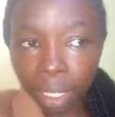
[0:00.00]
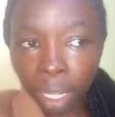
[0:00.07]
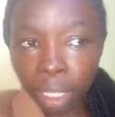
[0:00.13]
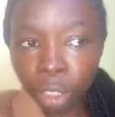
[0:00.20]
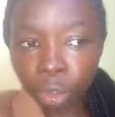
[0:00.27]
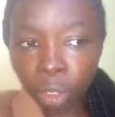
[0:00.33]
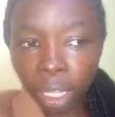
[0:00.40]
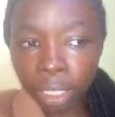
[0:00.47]

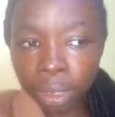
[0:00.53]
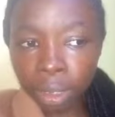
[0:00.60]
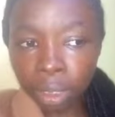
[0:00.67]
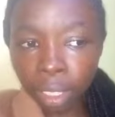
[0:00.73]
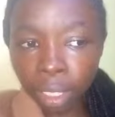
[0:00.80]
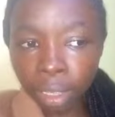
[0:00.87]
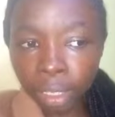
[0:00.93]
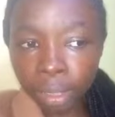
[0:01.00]
And you can
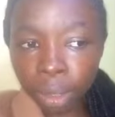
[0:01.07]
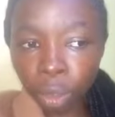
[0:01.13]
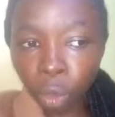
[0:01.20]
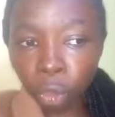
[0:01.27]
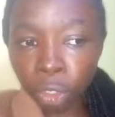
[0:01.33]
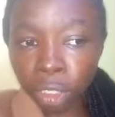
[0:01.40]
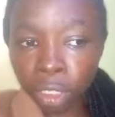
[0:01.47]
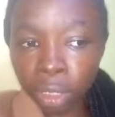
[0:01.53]
see this
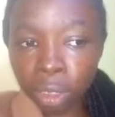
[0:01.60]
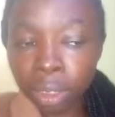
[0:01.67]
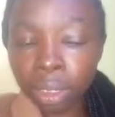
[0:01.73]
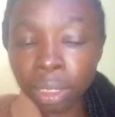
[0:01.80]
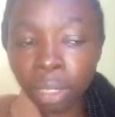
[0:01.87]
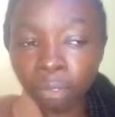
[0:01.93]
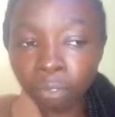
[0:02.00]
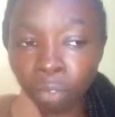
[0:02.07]
audience,
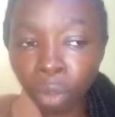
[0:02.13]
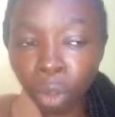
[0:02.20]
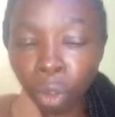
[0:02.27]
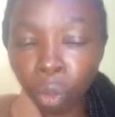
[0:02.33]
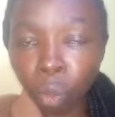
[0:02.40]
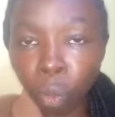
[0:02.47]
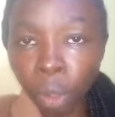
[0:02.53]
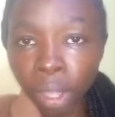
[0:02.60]
they follow
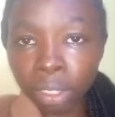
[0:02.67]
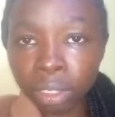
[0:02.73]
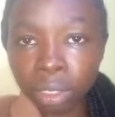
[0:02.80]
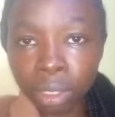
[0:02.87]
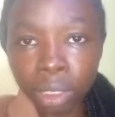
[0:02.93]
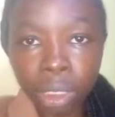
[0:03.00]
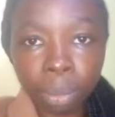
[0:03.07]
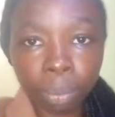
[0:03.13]
what
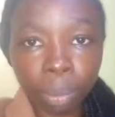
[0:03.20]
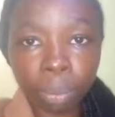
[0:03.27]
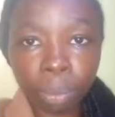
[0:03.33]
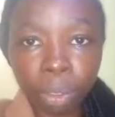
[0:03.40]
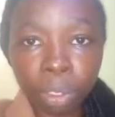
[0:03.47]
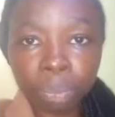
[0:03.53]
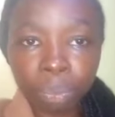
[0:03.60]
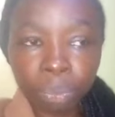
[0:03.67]
these
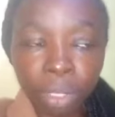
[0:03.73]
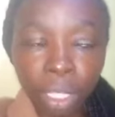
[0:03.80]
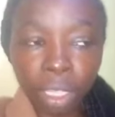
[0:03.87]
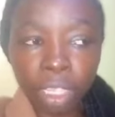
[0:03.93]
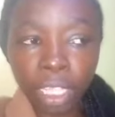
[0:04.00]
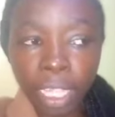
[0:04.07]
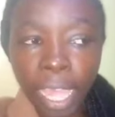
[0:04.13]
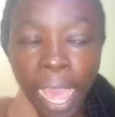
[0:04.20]
people,
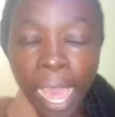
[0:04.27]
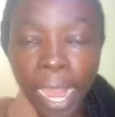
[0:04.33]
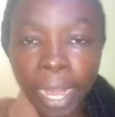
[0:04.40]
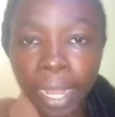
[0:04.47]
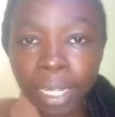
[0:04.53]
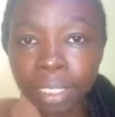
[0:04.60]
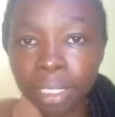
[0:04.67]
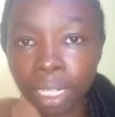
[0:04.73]
they are
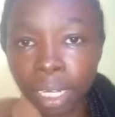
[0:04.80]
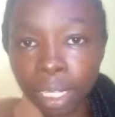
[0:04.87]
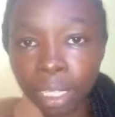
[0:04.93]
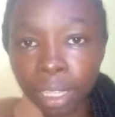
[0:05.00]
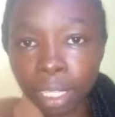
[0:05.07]
telling